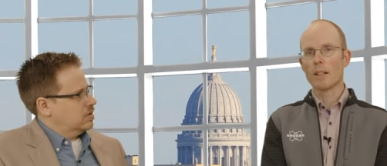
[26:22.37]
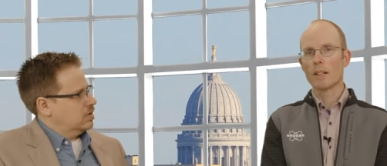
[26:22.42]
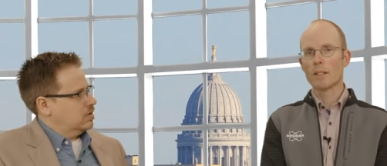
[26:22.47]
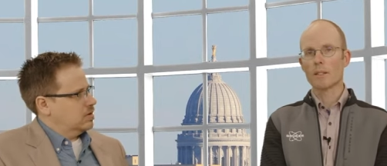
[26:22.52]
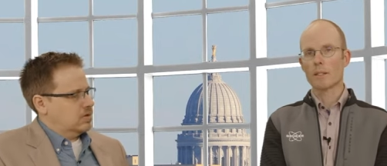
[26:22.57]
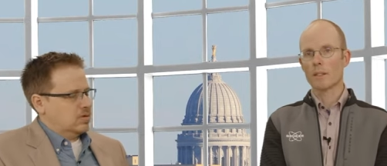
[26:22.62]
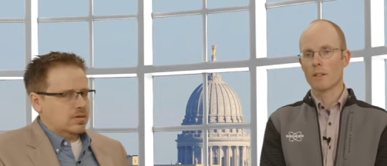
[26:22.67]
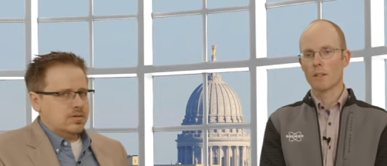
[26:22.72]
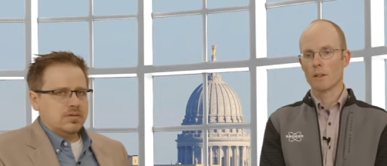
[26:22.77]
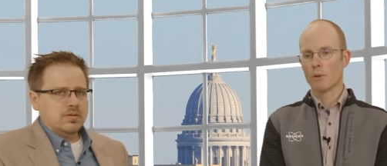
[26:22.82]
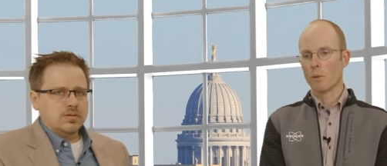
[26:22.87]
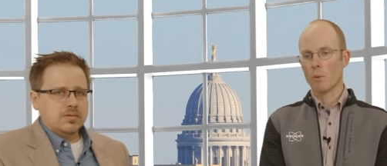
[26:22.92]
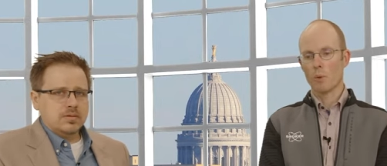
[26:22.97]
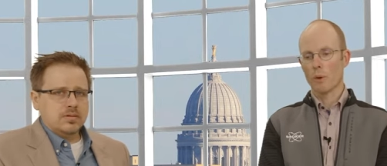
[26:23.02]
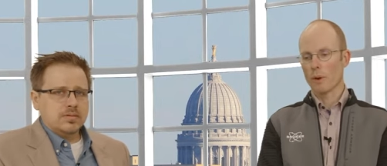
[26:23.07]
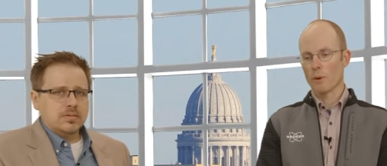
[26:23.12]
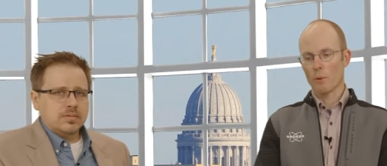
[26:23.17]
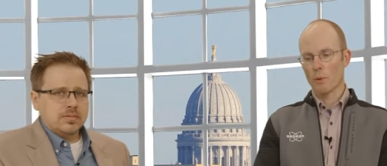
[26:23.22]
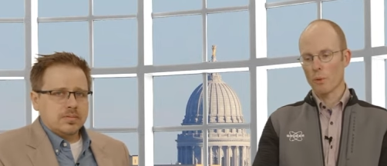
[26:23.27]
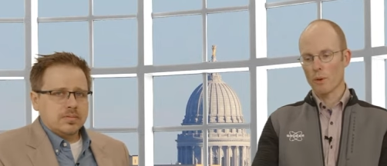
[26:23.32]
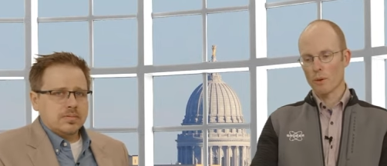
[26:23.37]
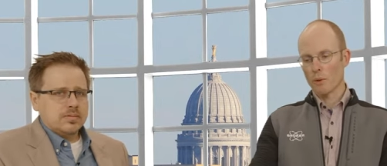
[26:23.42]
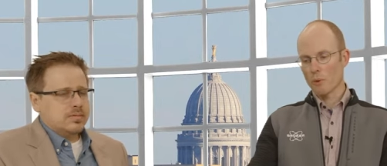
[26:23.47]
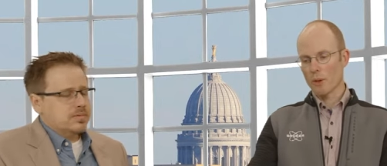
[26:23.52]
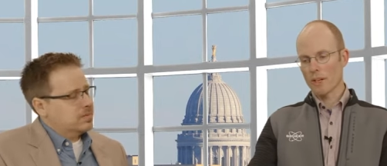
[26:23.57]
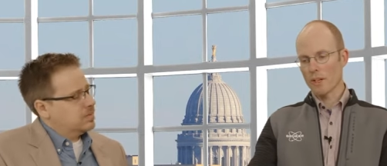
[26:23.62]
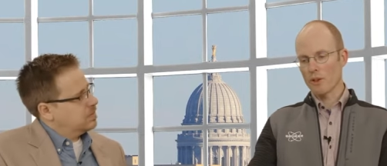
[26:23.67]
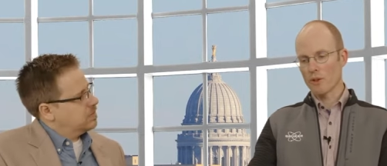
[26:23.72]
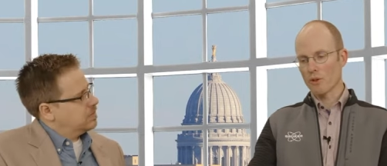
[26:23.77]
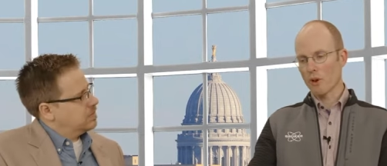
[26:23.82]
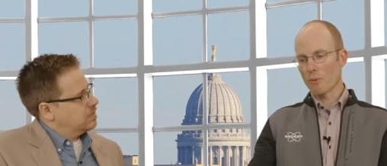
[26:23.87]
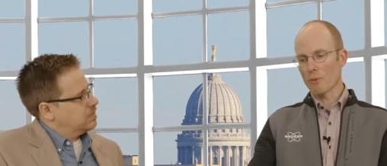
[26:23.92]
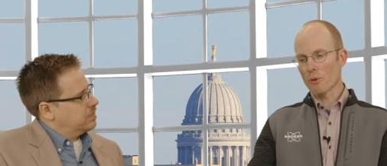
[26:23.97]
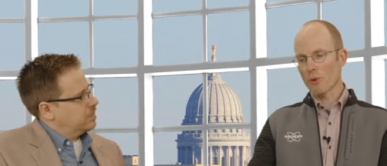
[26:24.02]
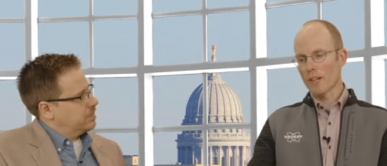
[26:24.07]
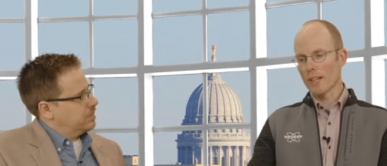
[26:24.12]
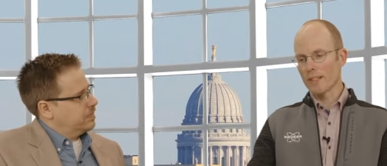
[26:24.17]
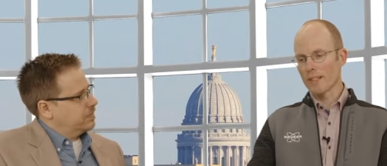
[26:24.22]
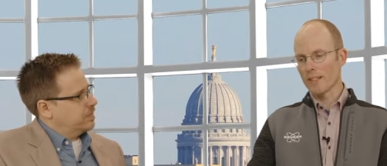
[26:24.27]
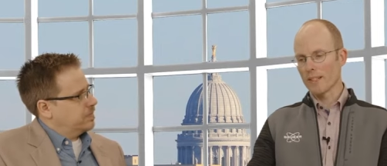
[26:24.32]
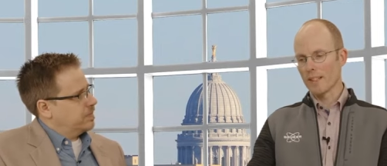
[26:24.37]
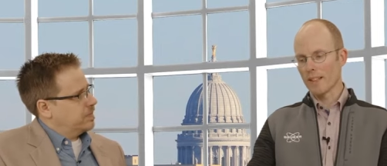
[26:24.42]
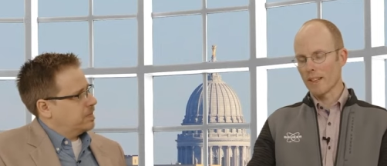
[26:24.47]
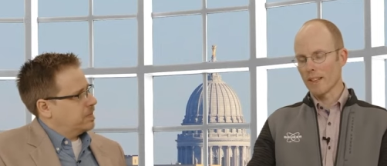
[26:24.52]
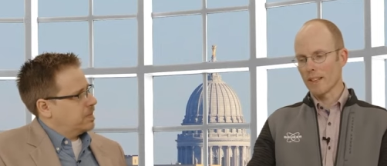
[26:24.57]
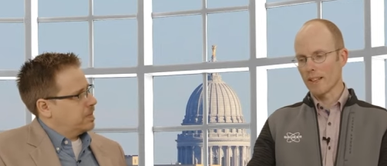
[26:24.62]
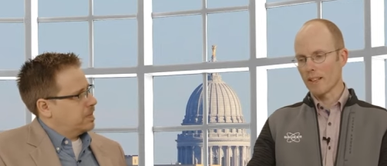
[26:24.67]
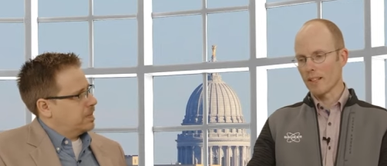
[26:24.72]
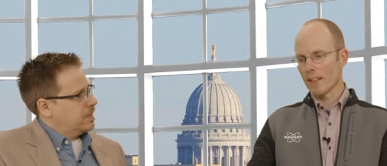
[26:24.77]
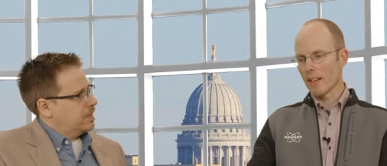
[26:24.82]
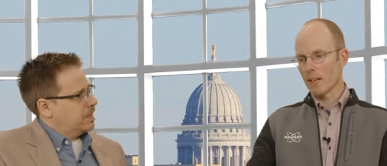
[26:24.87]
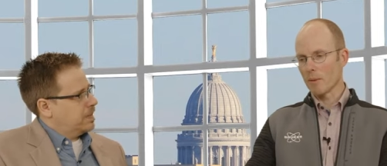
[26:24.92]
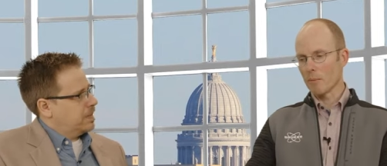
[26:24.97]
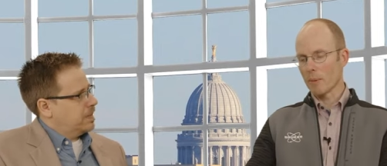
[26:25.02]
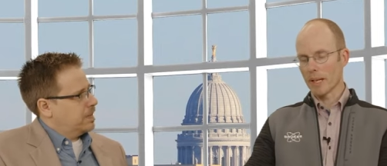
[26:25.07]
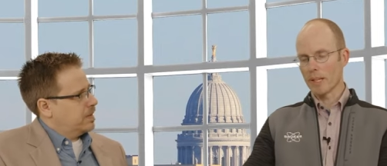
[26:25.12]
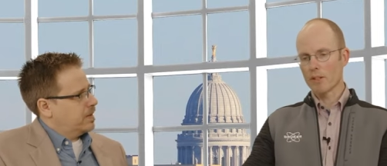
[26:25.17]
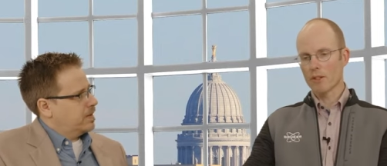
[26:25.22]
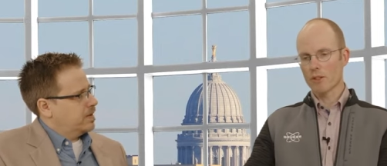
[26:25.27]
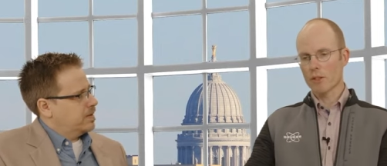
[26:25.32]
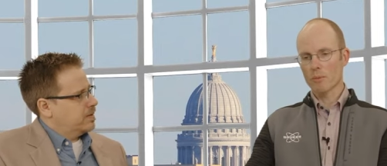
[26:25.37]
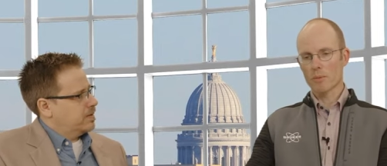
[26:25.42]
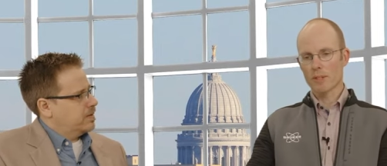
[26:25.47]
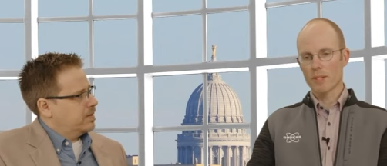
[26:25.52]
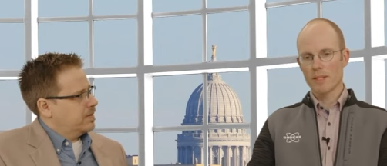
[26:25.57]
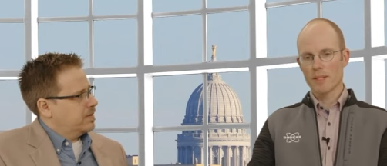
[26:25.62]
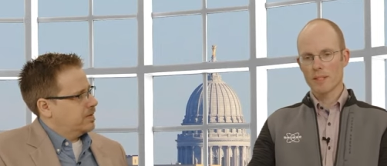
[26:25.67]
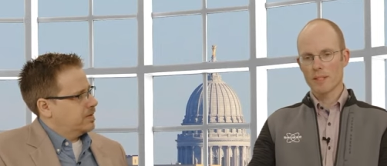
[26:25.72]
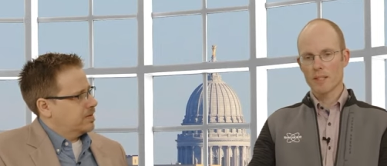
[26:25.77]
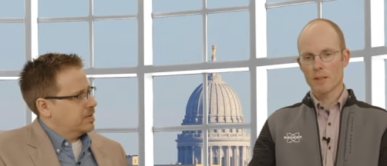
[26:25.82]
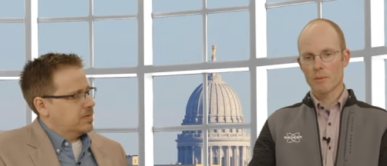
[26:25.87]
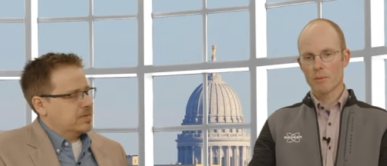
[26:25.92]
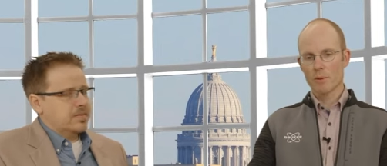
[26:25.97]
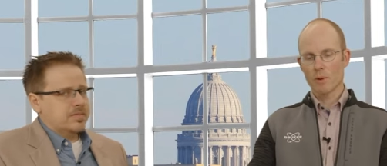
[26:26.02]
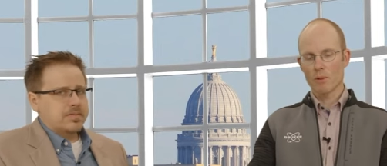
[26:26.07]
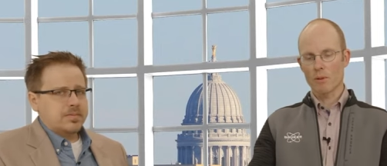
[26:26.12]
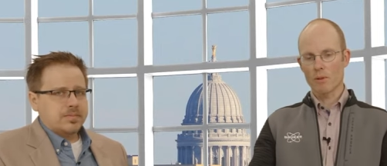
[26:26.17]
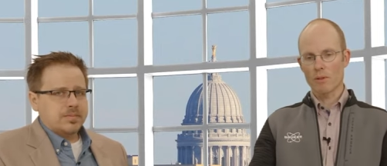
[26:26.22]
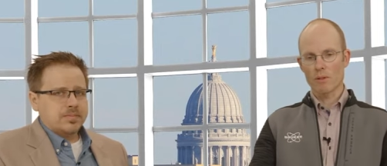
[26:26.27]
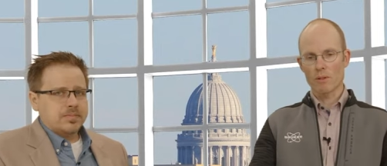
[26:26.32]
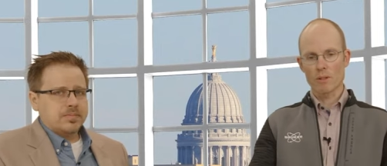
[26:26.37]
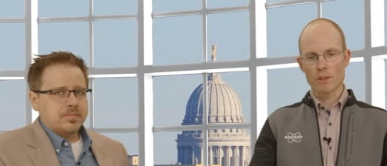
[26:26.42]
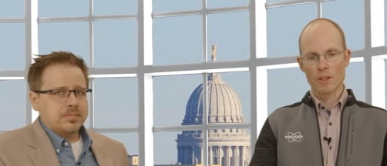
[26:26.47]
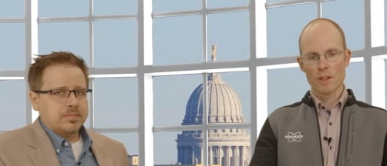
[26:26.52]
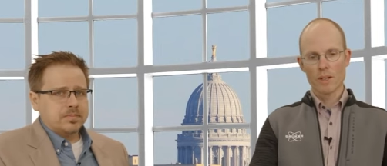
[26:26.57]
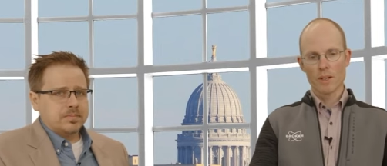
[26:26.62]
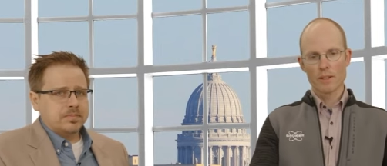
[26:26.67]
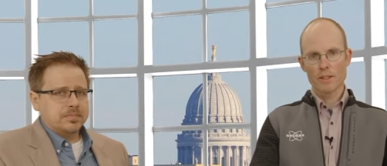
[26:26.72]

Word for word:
Speaker 1: Huh? So whether you're operating a benchtop system or